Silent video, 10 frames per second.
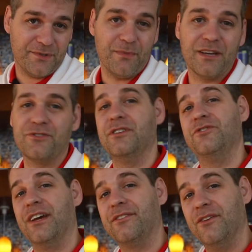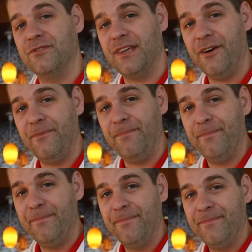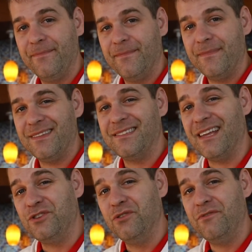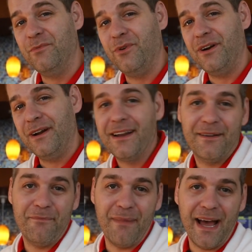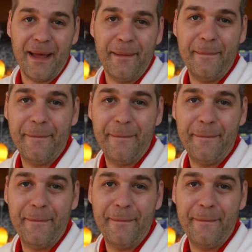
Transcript: so make sure you check those out. Stay tuned for more. Bye.